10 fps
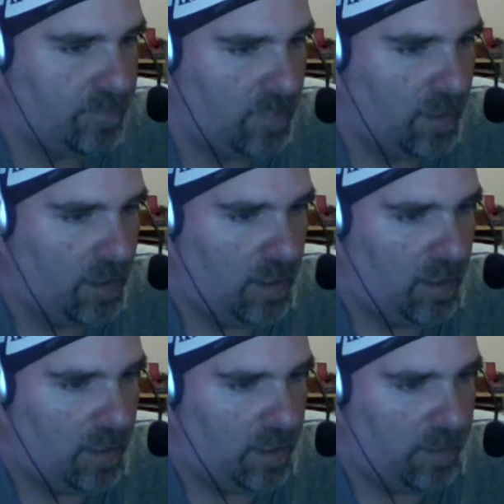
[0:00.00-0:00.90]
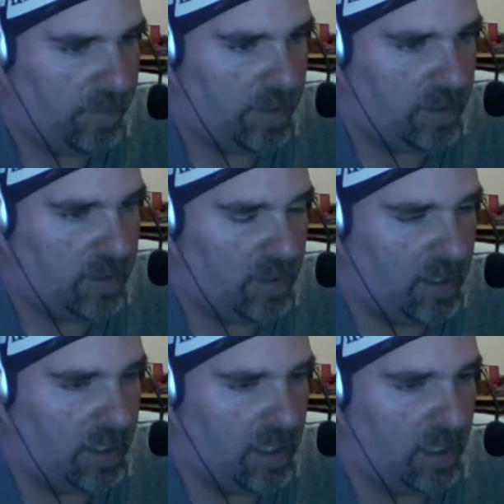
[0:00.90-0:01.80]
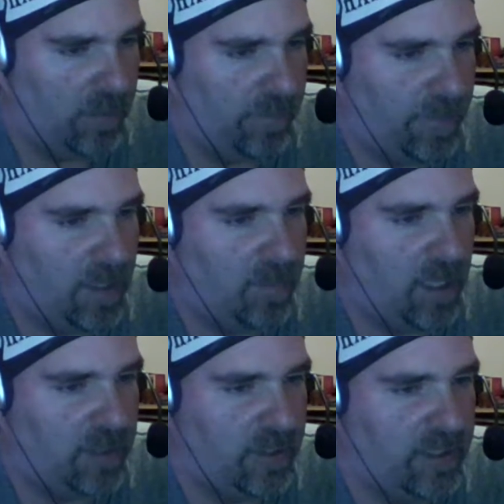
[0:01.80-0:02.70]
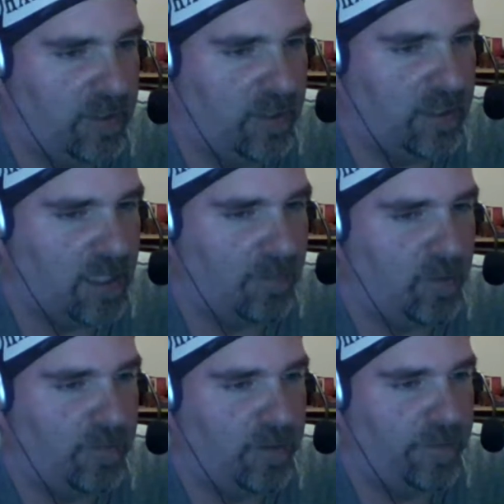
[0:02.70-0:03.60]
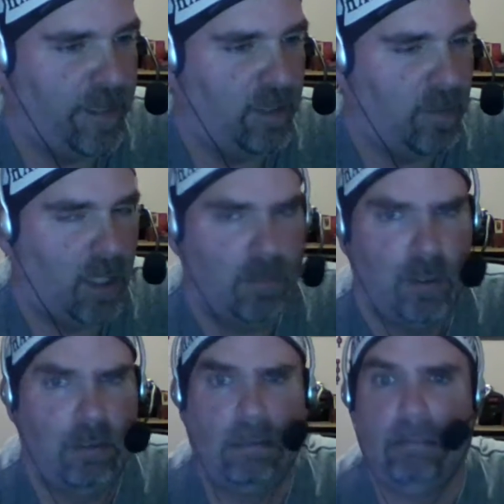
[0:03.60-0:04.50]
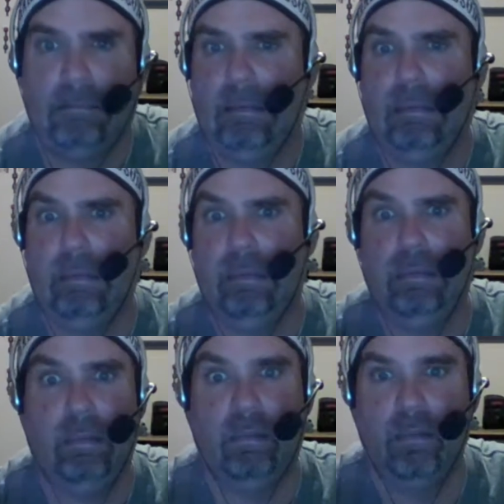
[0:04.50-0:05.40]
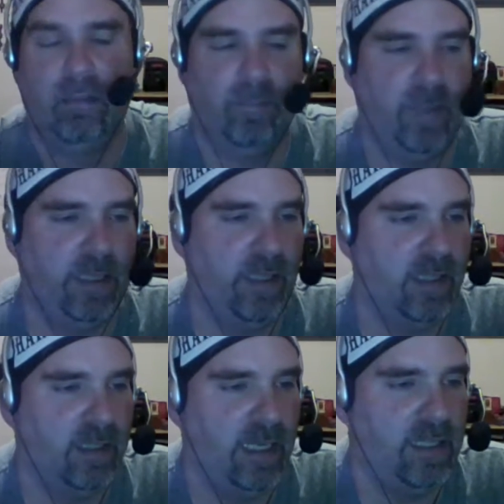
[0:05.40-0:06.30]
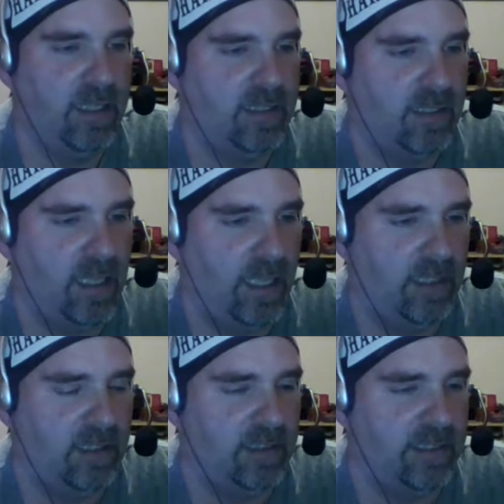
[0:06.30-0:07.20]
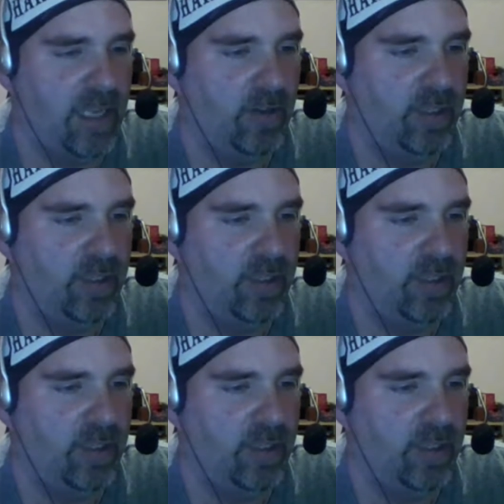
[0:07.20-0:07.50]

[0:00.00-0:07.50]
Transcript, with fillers: Uh, Again, Fallah Bahh kicked out of that. Eventually, Fallah Bahh tries to go to the top rope for a Vader bomb.